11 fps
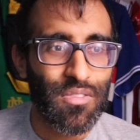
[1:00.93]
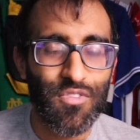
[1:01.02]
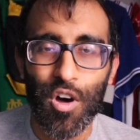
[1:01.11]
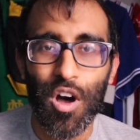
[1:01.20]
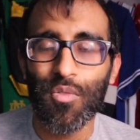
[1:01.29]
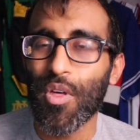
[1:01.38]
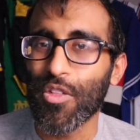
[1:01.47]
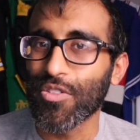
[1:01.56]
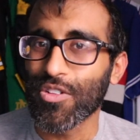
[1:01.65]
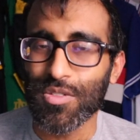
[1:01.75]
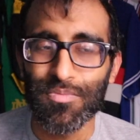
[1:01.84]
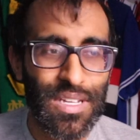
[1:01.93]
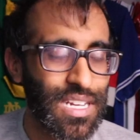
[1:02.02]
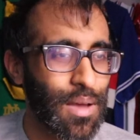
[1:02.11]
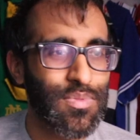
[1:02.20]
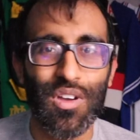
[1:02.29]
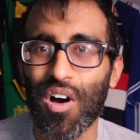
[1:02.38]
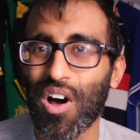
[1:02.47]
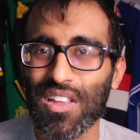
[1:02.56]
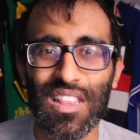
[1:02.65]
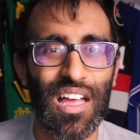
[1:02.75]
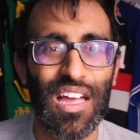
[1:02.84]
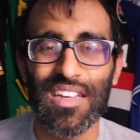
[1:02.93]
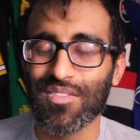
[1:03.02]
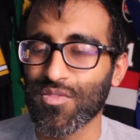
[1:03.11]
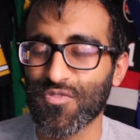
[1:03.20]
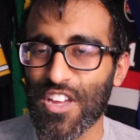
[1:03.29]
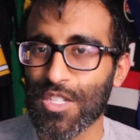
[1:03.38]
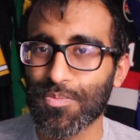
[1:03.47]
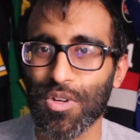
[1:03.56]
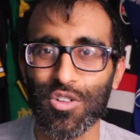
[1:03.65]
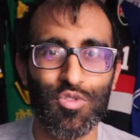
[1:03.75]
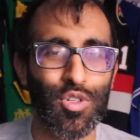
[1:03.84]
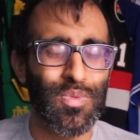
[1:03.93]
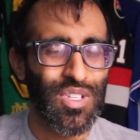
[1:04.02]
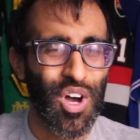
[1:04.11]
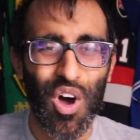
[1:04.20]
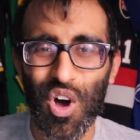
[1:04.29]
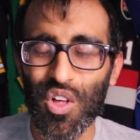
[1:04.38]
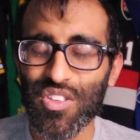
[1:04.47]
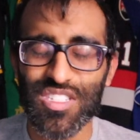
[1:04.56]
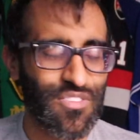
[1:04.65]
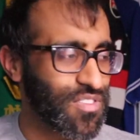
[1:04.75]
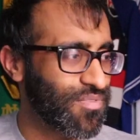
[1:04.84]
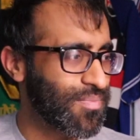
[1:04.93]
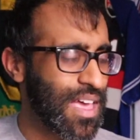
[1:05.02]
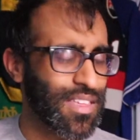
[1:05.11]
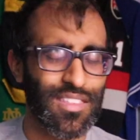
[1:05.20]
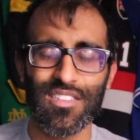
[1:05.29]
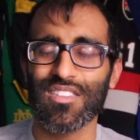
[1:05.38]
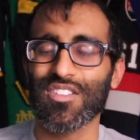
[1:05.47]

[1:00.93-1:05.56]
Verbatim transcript: involved, whether there's meetups, online, Facebook groups, all these different methods.